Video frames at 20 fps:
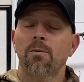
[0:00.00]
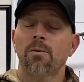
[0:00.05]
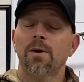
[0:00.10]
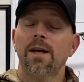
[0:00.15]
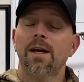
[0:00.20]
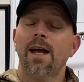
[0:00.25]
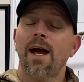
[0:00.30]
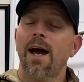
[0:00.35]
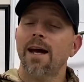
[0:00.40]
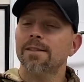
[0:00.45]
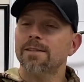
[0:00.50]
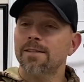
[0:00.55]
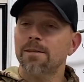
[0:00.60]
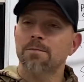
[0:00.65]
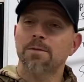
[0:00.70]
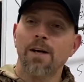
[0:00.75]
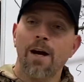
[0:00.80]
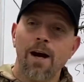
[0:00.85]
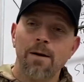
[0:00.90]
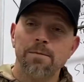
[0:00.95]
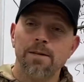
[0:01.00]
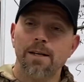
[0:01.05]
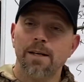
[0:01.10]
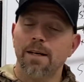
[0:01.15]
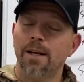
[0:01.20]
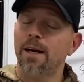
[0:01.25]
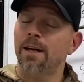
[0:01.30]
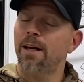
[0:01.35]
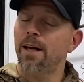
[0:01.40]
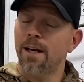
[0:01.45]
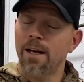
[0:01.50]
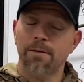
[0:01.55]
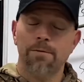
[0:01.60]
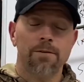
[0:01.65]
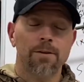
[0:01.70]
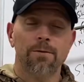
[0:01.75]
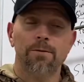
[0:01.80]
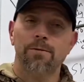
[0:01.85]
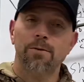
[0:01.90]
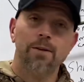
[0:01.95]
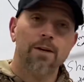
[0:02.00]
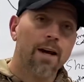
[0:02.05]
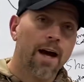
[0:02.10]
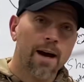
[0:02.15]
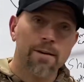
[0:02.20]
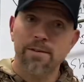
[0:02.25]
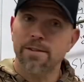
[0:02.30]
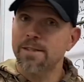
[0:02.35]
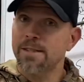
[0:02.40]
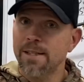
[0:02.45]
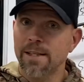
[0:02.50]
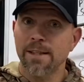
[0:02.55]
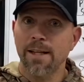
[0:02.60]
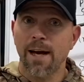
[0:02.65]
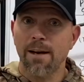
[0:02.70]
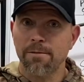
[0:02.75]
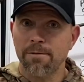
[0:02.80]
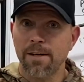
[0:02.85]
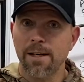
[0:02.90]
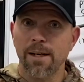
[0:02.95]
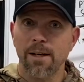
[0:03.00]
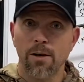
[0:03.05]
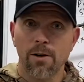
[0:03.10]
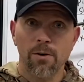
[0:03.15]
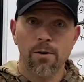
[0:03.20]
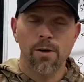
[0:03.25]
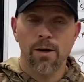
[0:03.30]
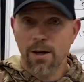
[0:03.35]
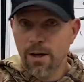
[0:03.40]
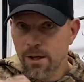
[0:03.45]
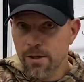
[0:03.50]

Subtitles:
had some time to, and if you haven't seen that video,